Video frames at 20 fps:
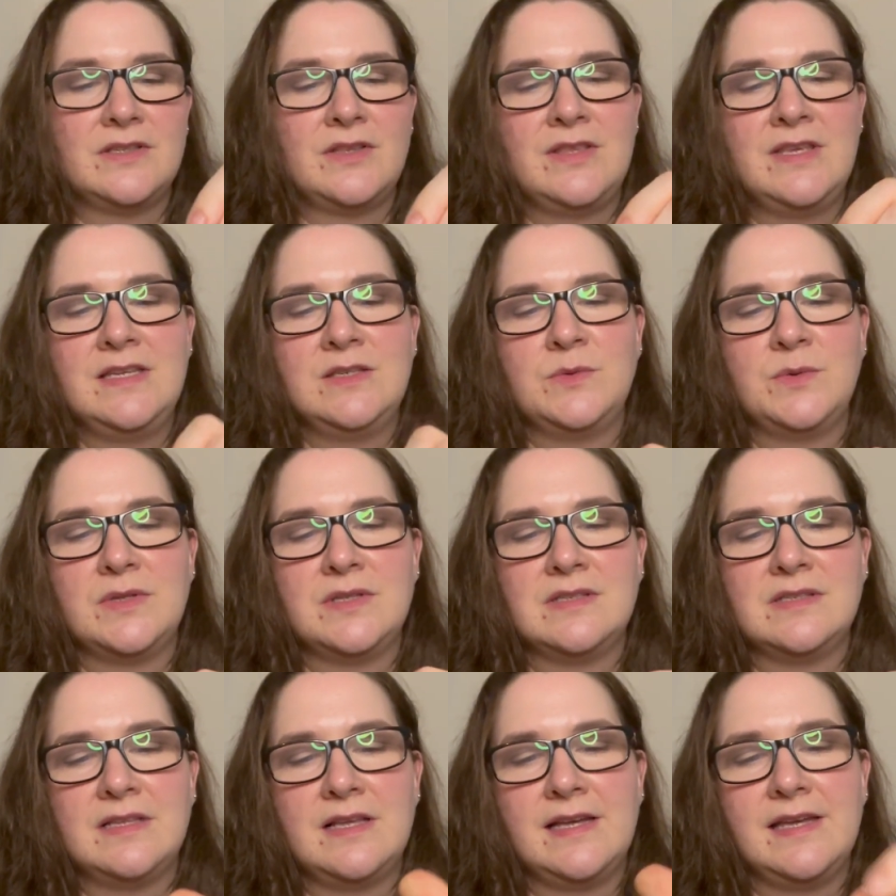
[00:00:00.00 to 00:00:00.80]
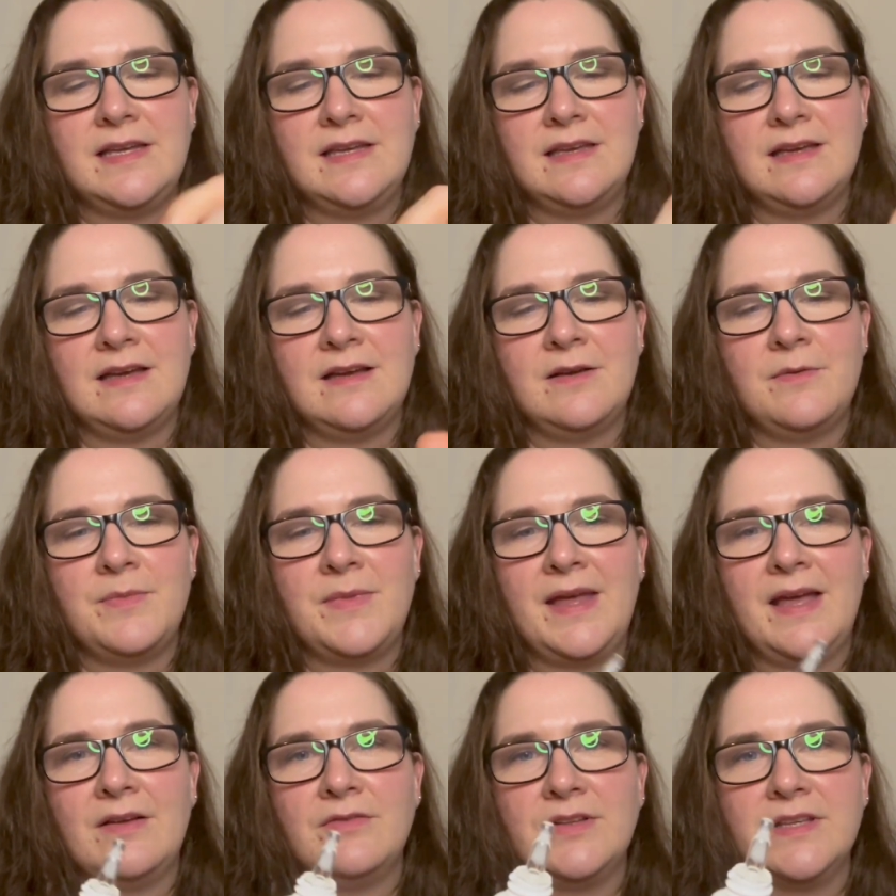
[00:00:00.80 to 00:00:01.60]
So these ones, like,
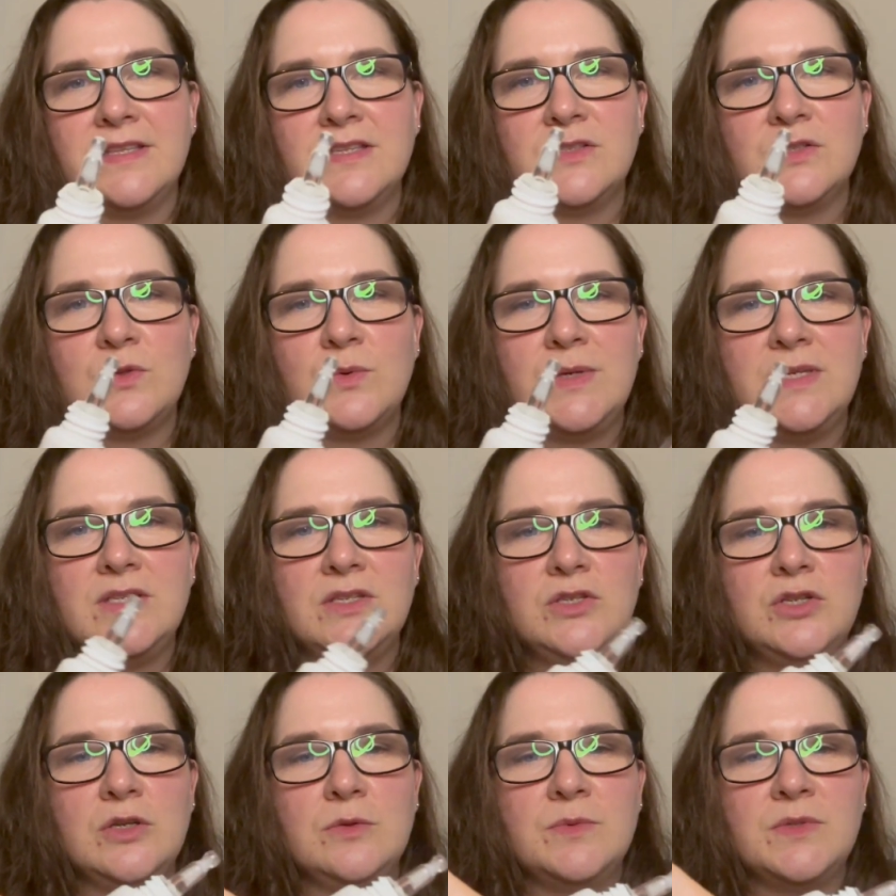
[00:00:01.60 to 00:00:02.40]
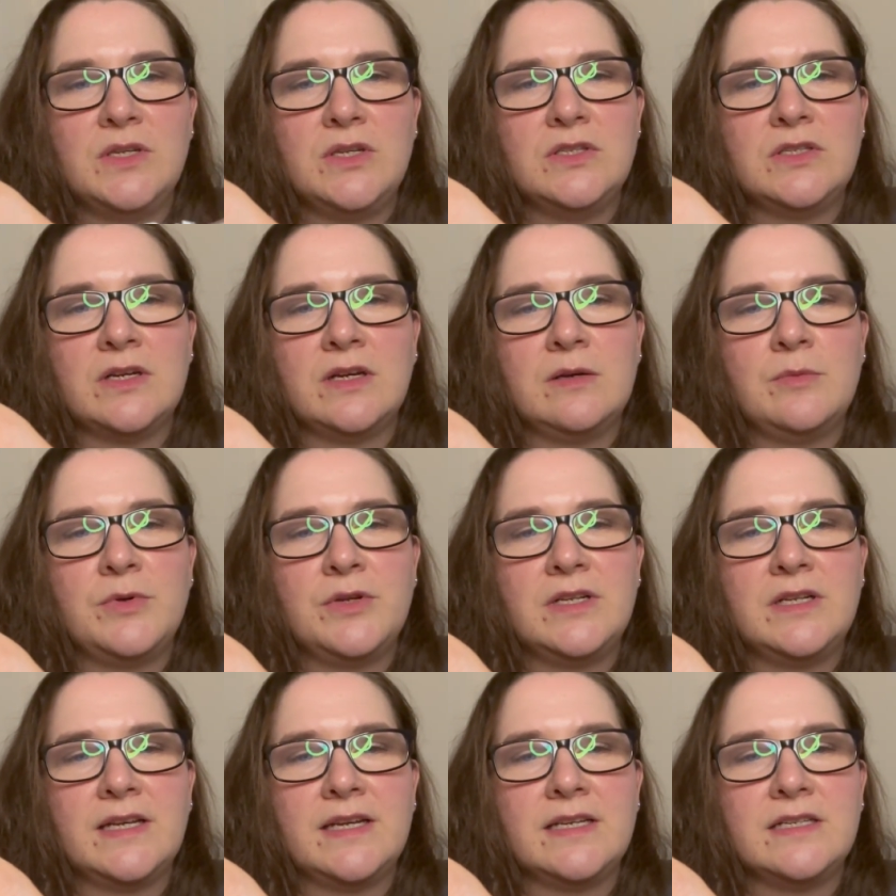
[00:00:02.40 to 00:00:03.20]
they have like the squeezy tube, so you try to
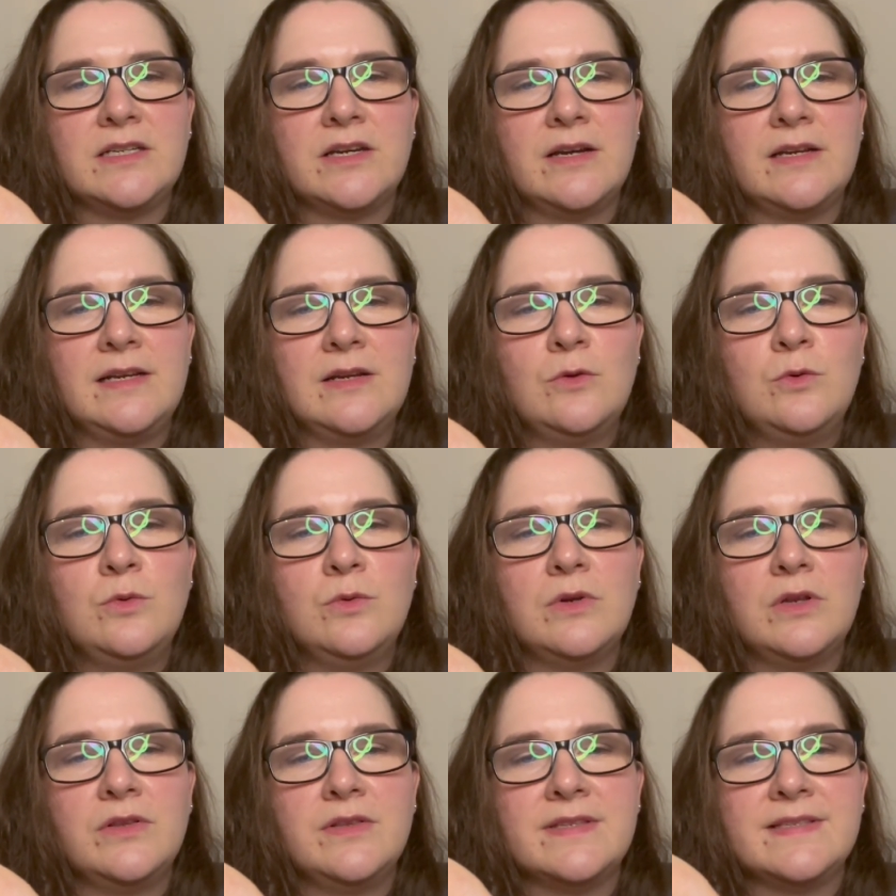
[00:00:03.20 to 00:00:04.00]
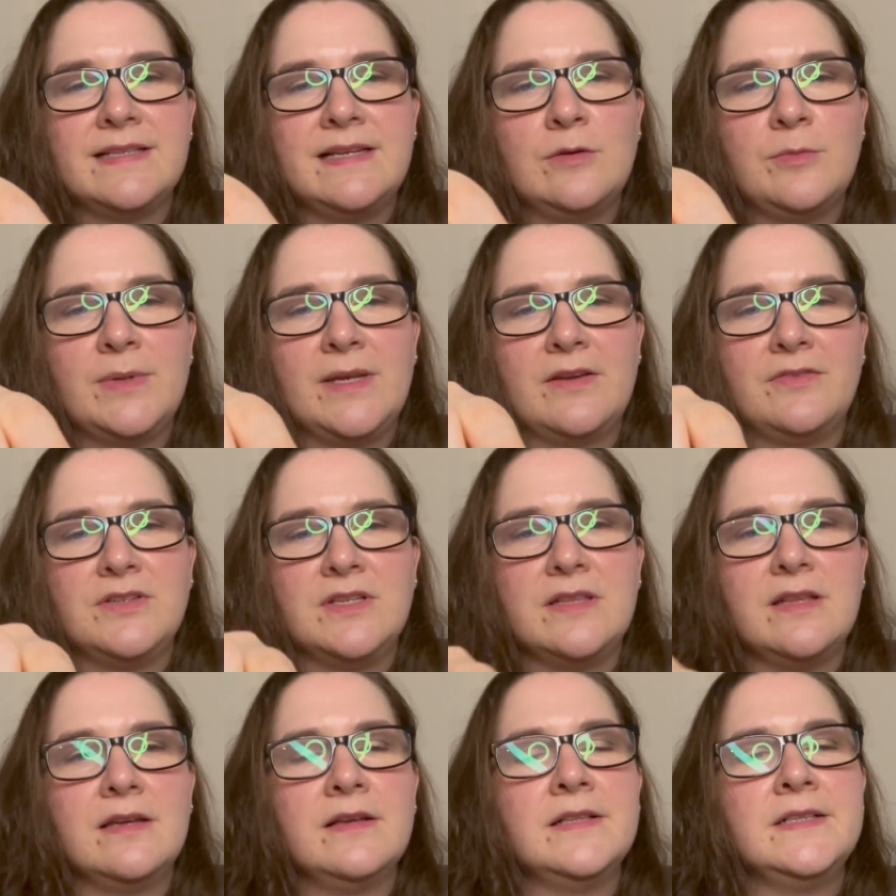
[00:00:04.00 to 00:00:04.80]
put like a tiny, oh look, there's a little bit left
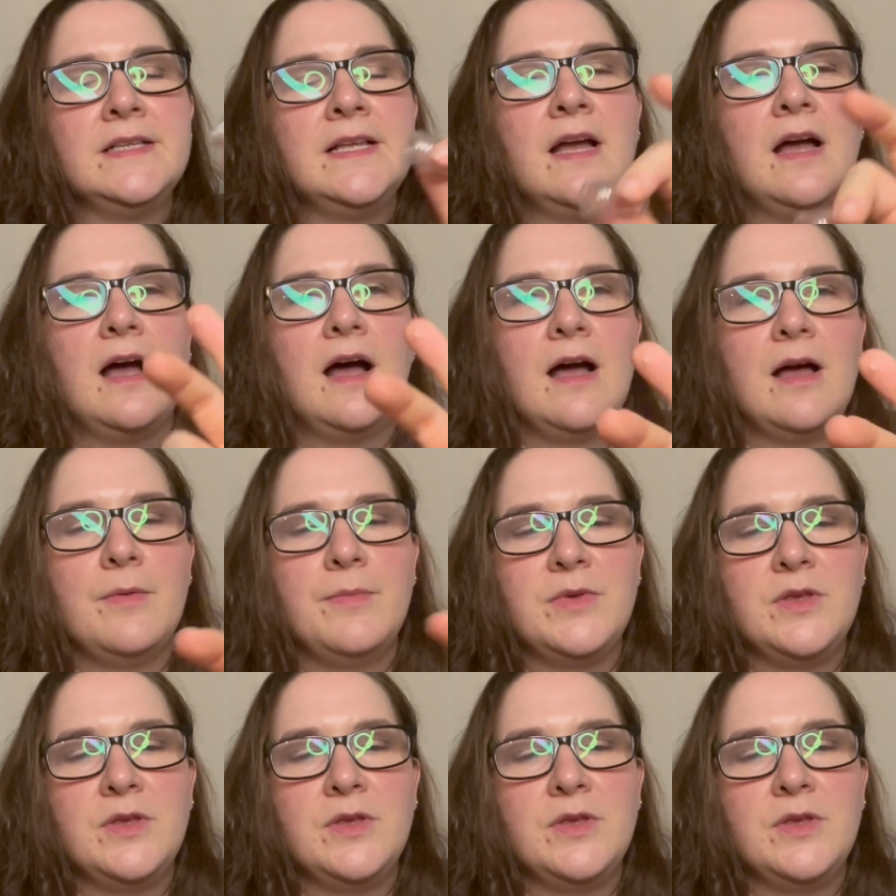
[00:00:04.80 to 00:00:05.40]
in there.